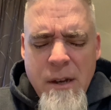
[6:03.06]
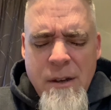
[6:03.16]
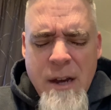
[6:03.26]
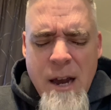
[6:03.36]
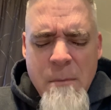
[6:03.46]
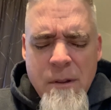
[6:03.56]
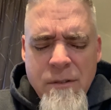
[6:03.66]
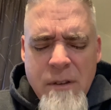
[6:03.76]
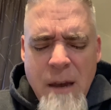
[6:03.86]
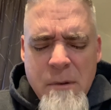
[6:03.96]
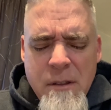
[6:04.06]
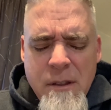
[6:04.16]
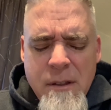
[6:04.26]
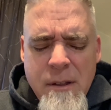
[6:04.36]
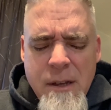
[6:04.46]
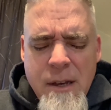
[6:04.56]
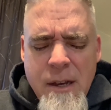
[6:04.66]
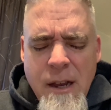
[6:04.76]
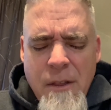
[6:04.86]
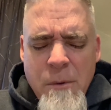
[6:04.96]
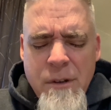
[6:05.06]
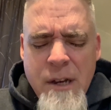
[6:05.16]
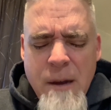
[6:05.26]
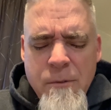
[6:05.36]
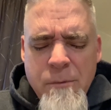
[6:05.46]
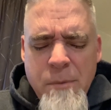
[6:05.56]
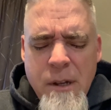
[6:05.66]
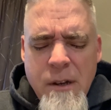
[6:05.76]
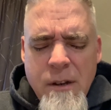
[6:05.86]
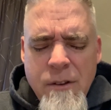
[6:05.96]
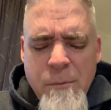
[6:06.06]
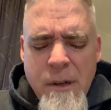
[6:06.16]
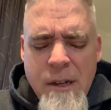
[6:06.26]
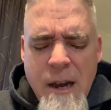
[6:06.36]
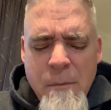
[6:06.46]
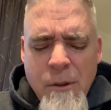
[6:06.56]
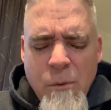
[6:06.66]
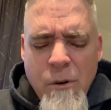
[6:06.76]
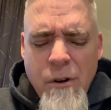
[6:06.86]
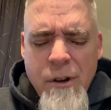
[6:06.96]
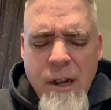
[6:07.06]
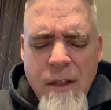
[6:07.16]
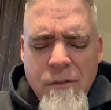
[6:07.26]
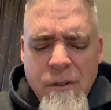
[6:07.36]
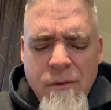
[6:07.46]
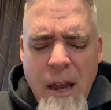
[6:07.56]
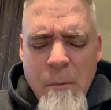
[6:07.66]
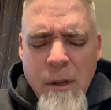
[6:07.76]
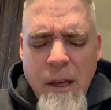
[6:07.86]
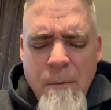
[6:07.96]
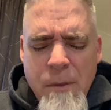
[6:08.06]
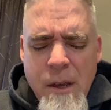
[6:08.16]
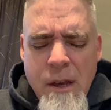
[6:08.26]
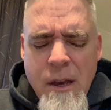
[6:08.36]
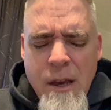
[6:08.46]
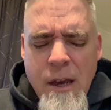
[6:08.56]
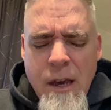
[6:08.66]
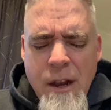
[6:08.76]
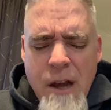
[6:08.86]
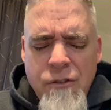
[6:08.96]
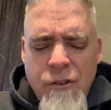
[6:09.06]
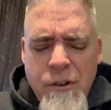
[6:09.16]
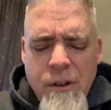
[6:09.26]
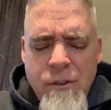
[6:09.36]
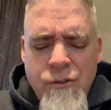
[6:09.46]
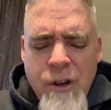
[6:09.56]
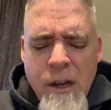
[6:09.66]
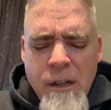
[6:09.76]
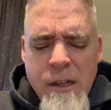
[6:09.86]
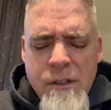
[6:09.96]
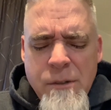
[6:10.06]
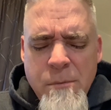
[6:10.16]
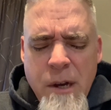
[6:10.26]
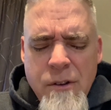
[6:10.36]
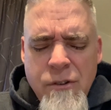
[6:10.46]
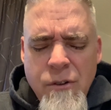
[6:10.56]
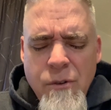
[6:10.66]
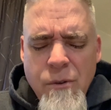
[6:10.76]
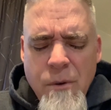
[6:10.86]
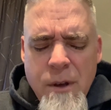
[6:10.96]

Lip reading: time in Sabbath. God, they would spend time in the Word together as a family. And not just a checklist, but to